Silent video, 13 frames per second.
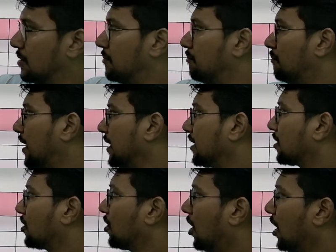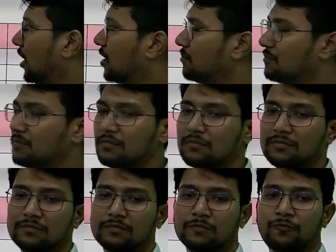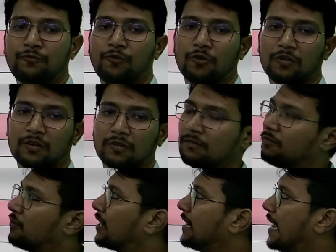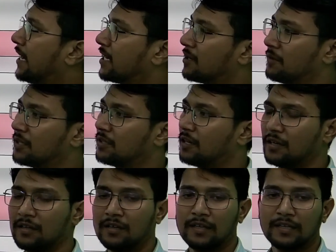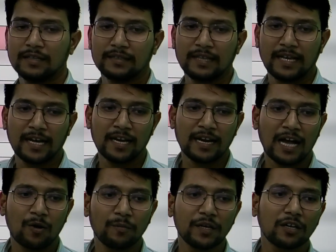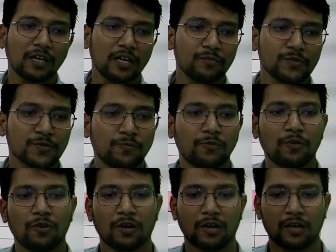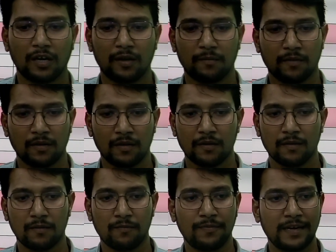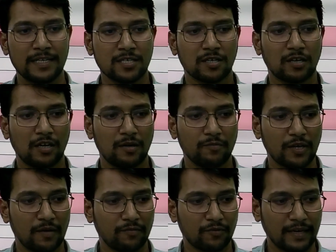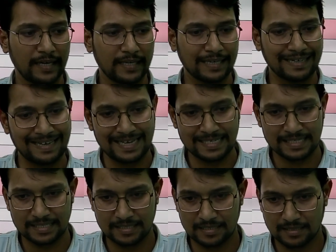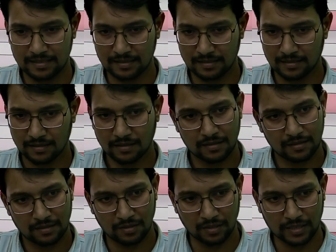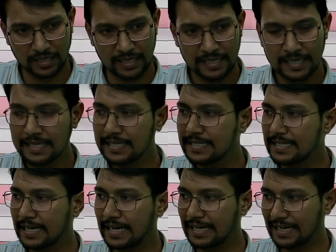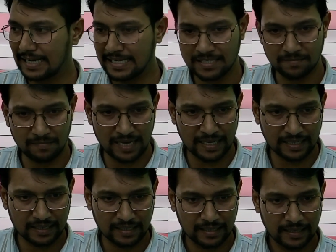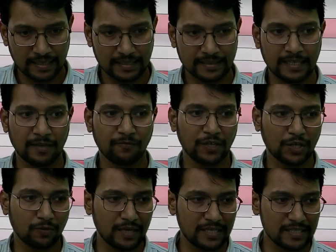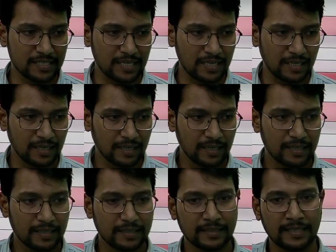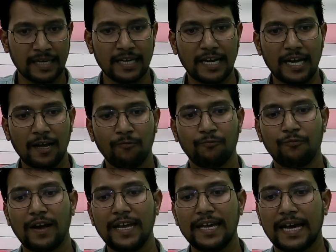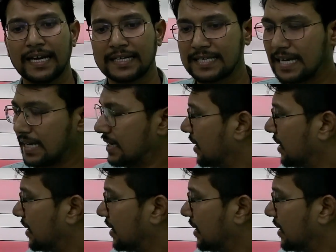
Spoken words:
but column 4 for direct method, there are how many columns? 4 columns. First column you have to write class, okay, second class mark, then frequency, then FI XI.